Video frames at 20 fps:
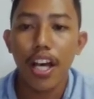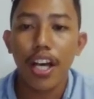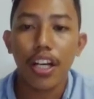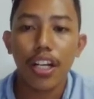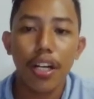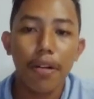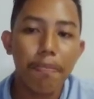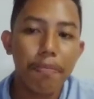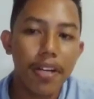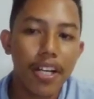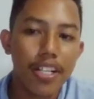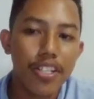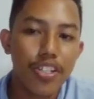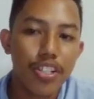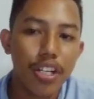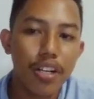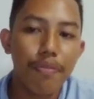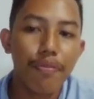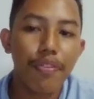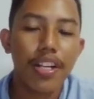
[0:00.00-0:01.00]

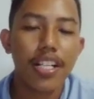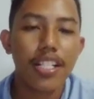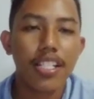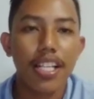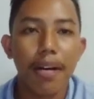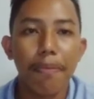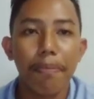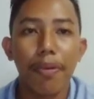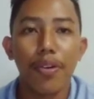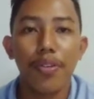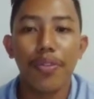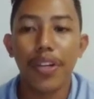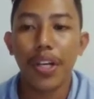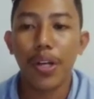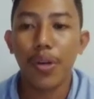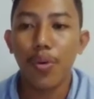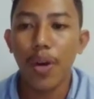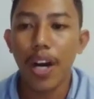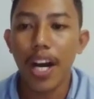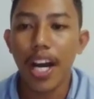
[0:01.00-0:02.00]
Comprehension, for example,
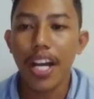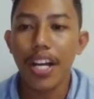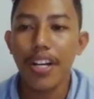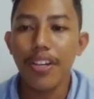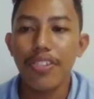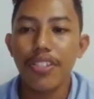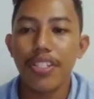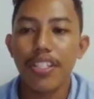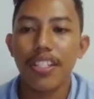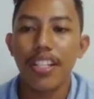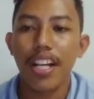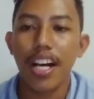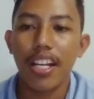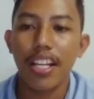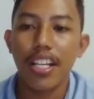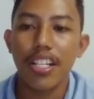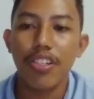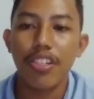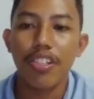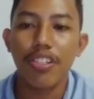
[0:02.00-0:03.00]
requires
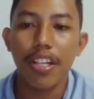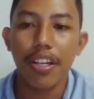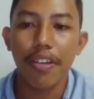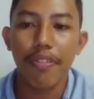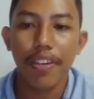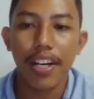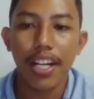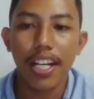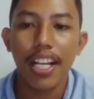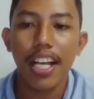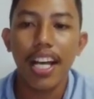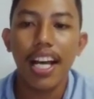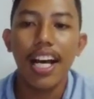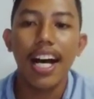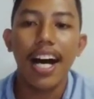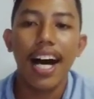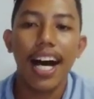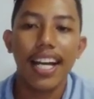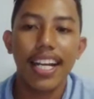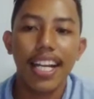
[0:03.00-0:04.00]
knowledge retrieval,
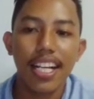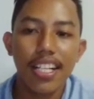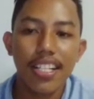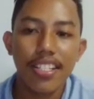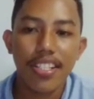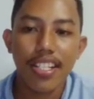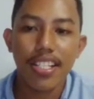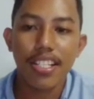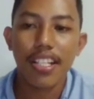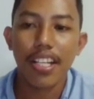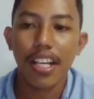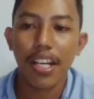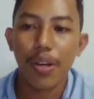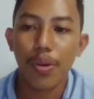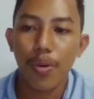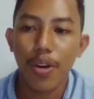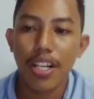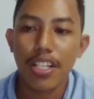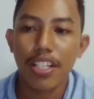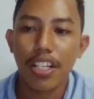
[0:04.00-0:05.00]
analysis
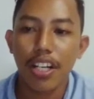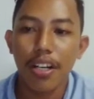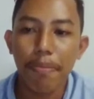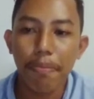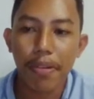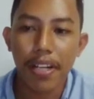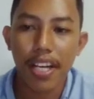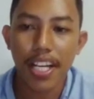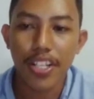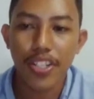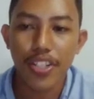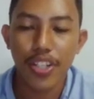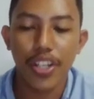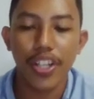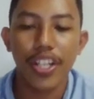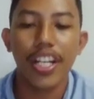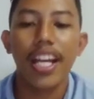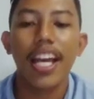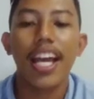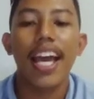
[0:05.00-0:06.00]
requires
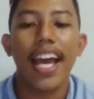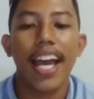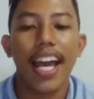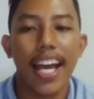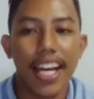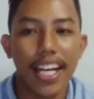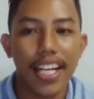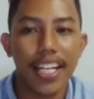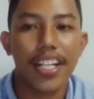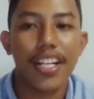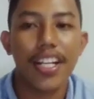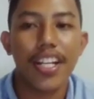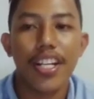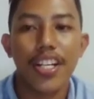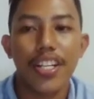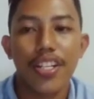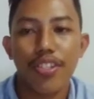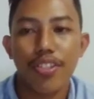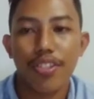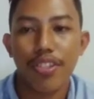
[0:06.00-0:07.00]
comprehension, and
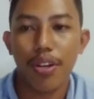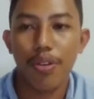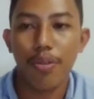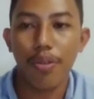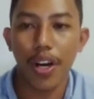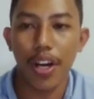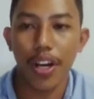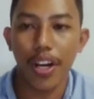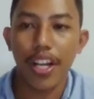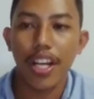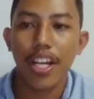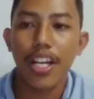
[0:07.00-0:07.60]
so on.